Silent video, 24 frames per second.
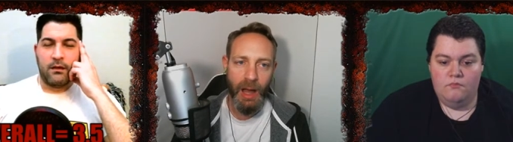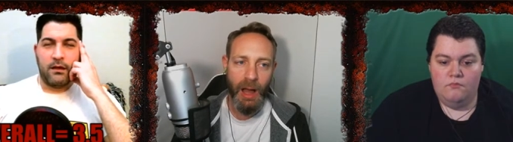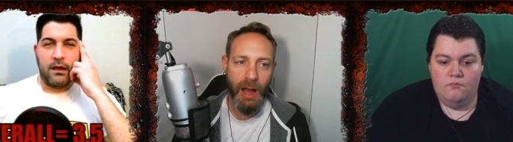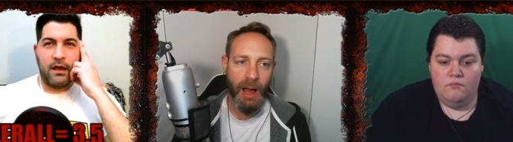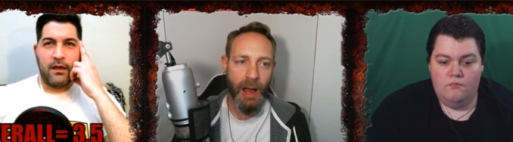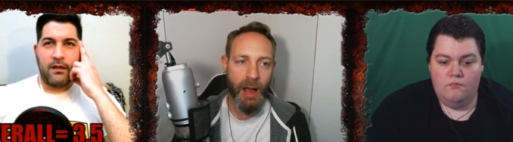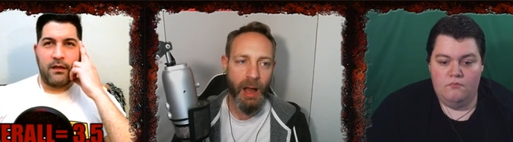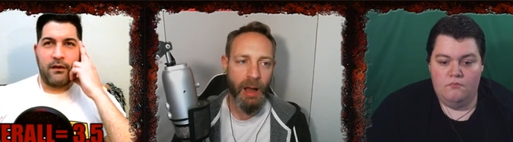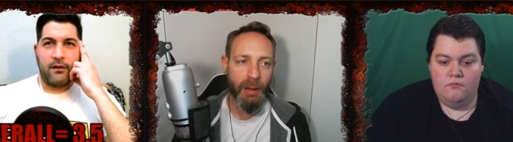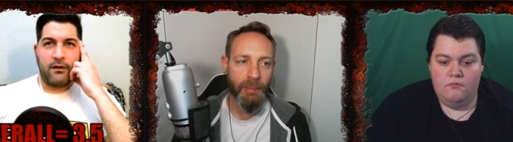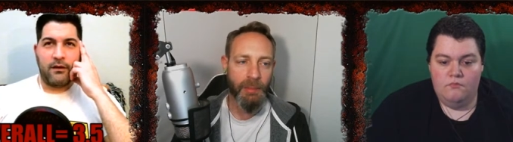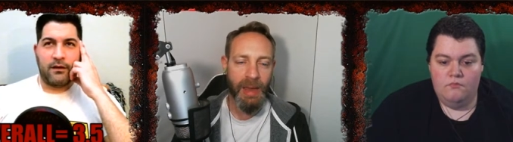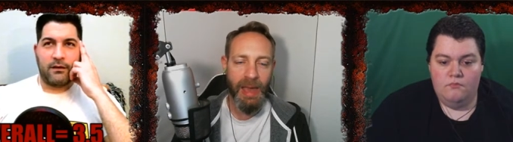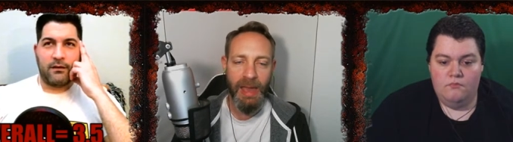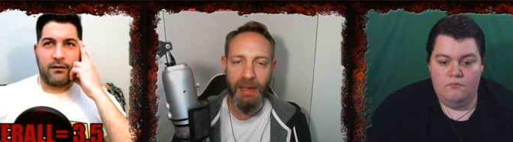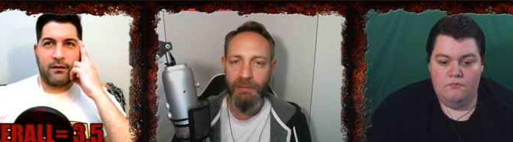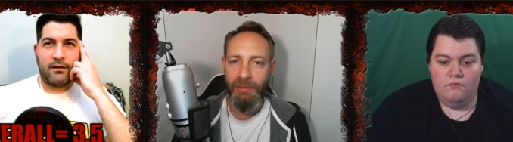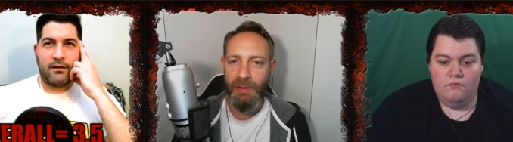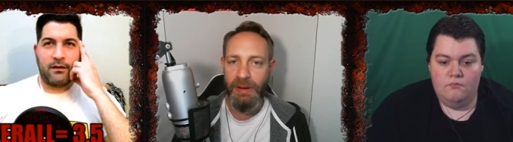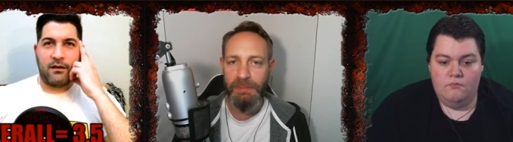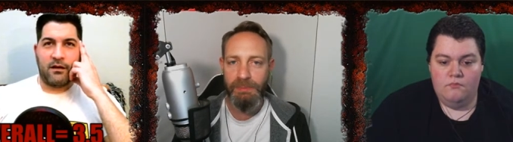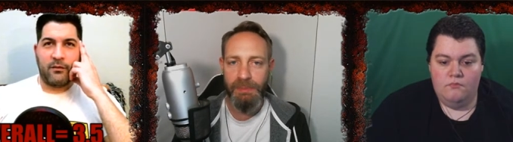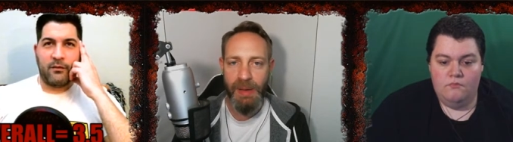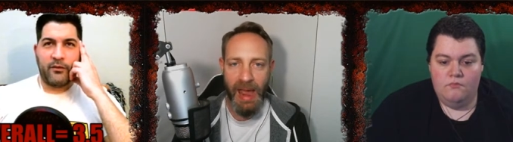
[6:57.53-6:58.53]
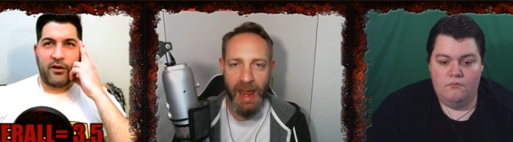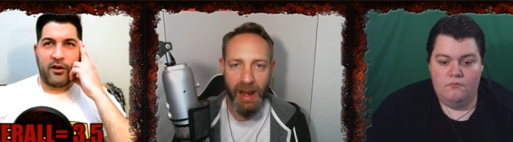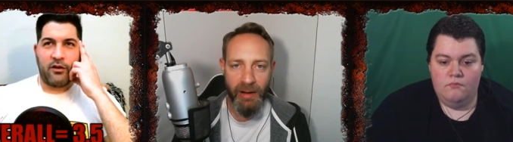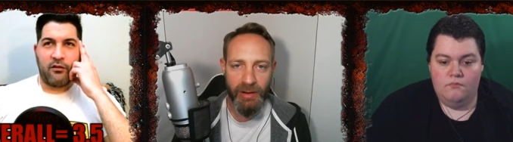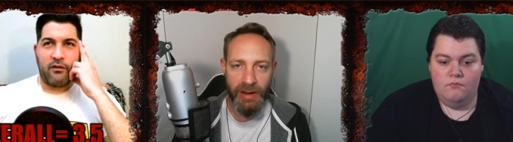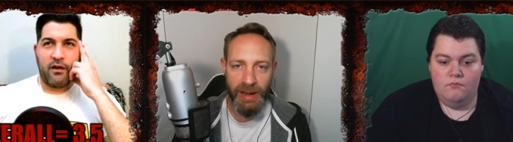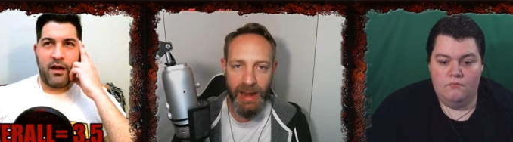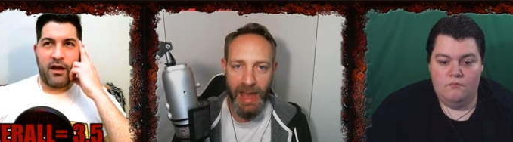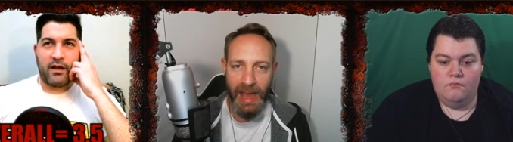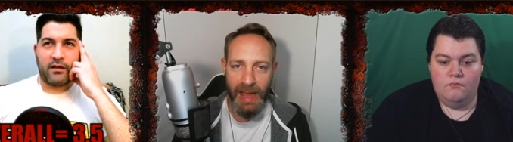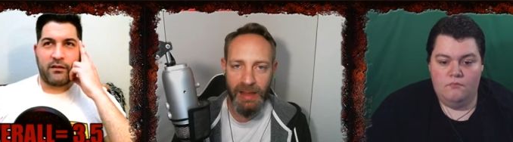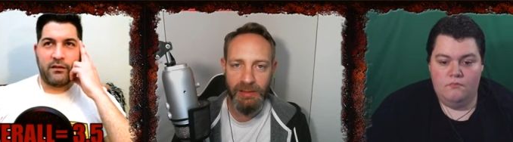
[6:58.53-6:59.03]
Speaker 1: Yeah, um, every
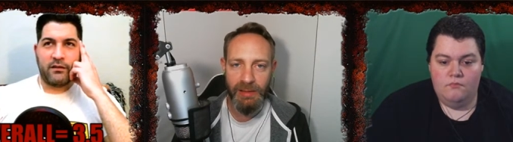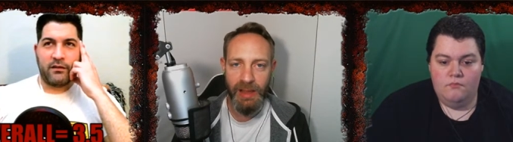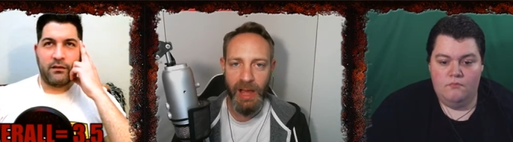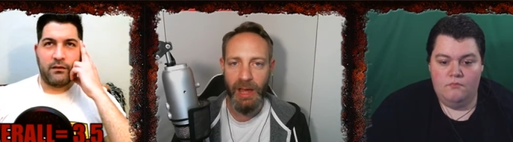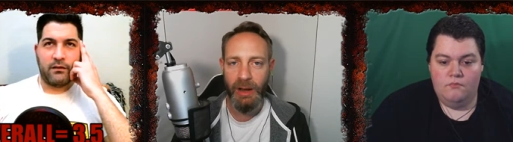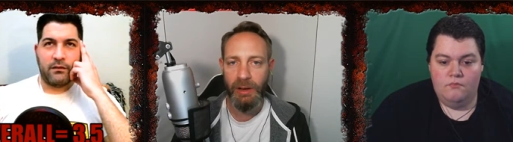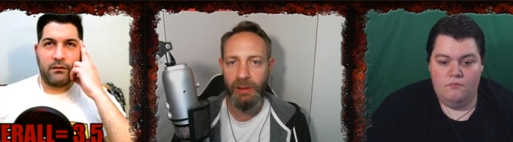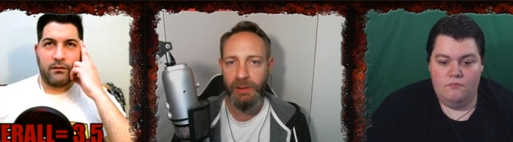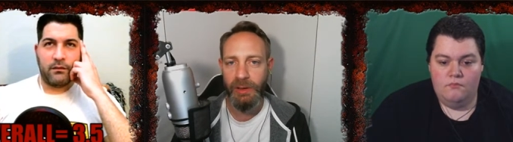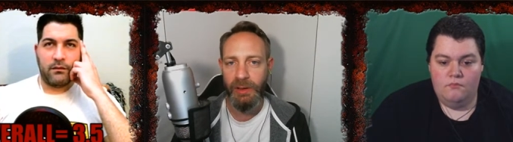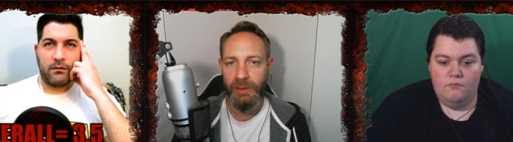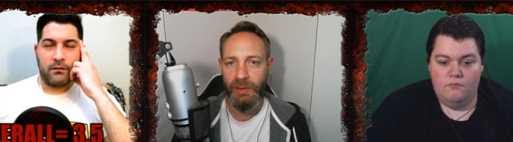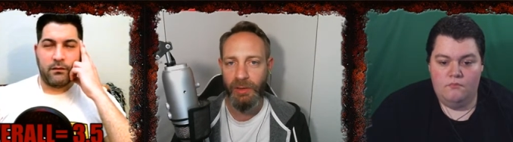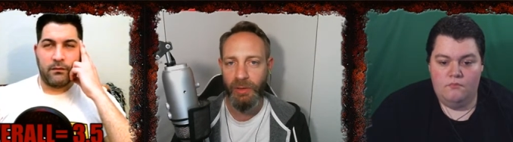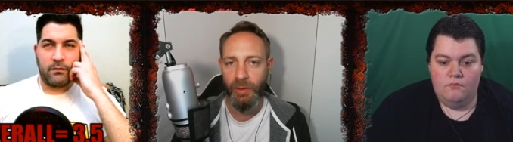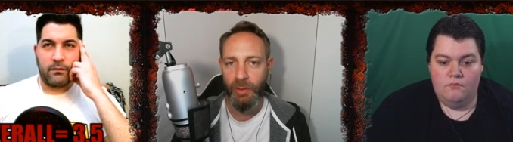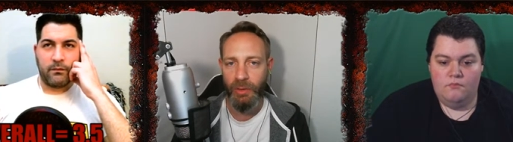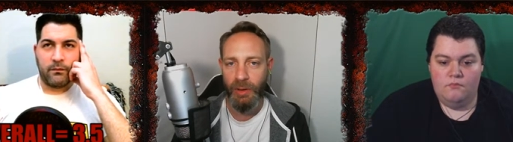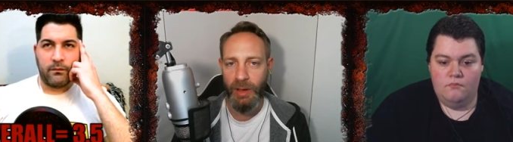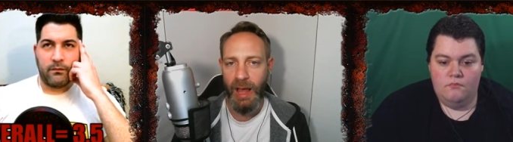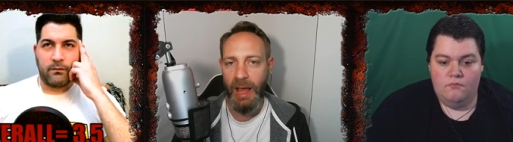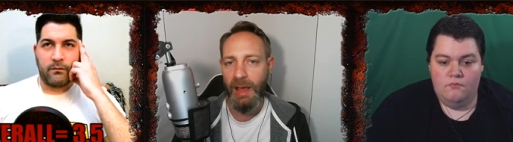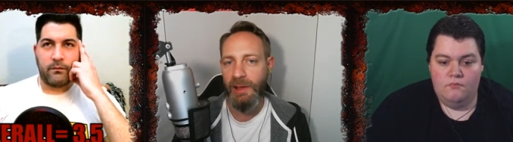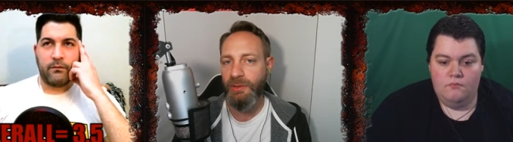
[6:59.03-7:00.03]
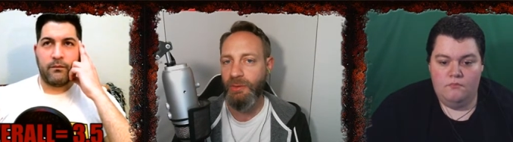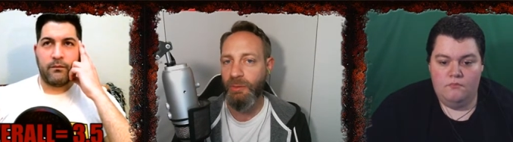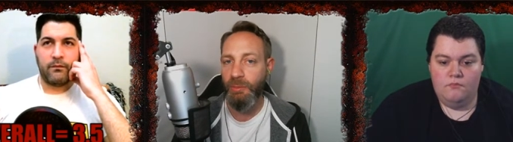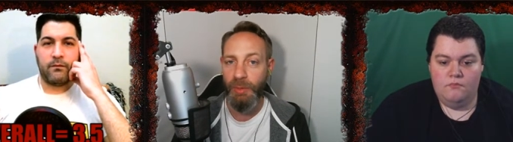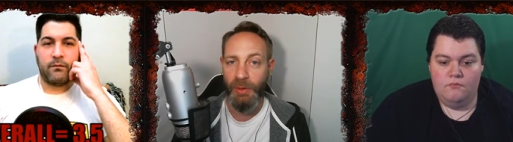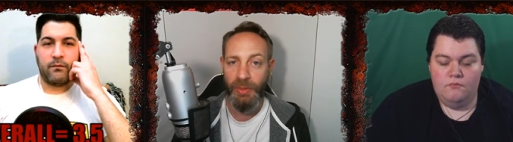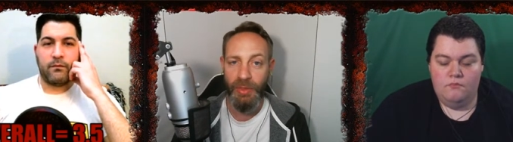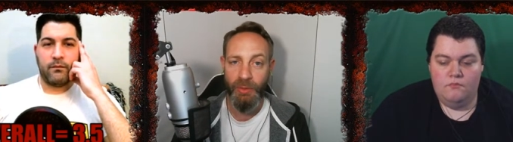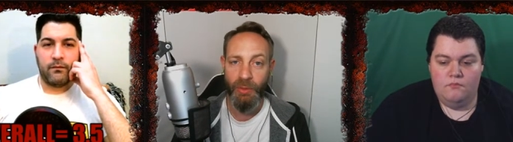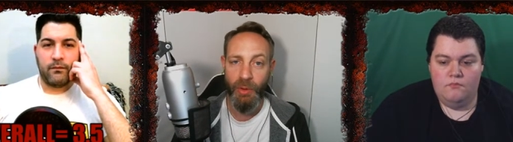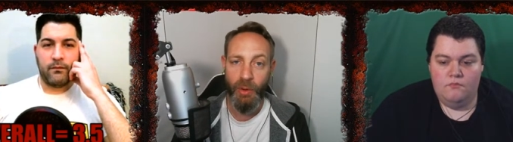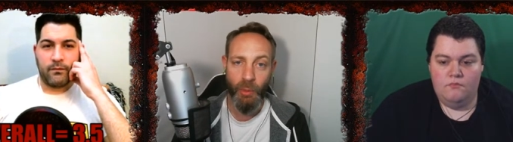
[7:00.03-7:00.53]
Baron back. had not only their own
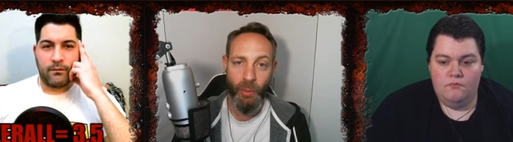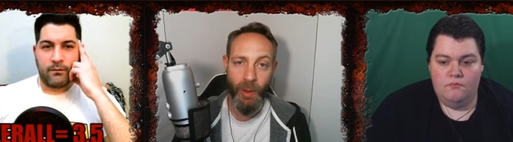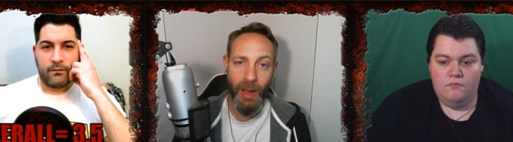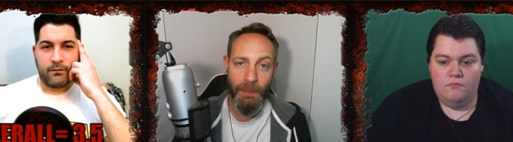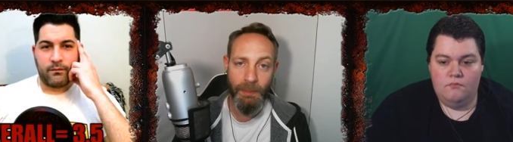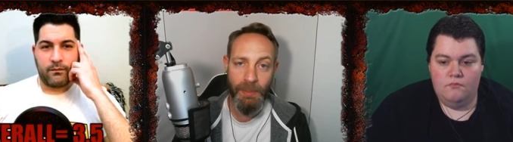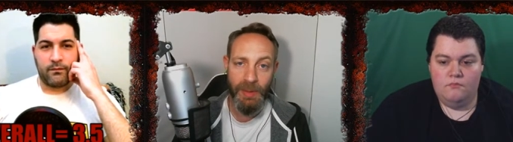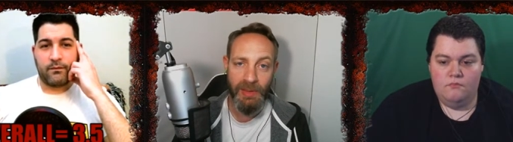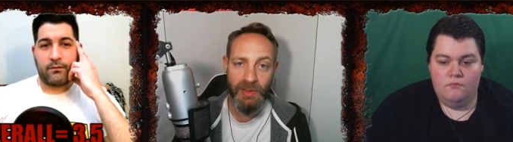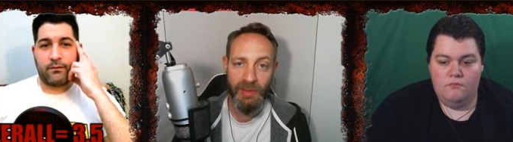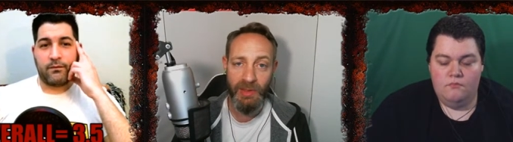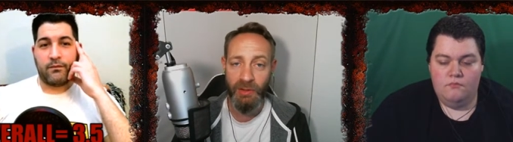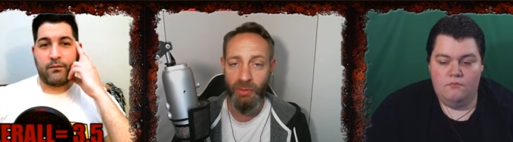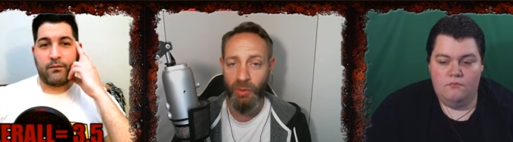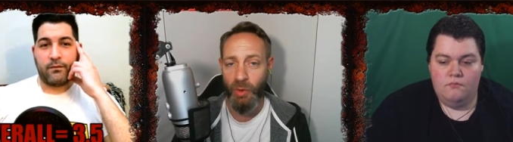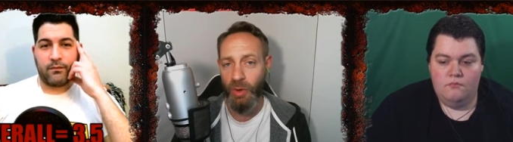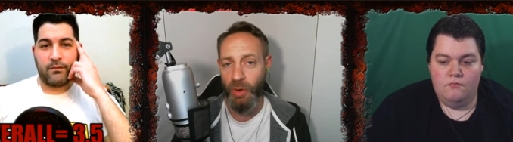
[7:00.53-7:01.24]
costume but their own weapons, their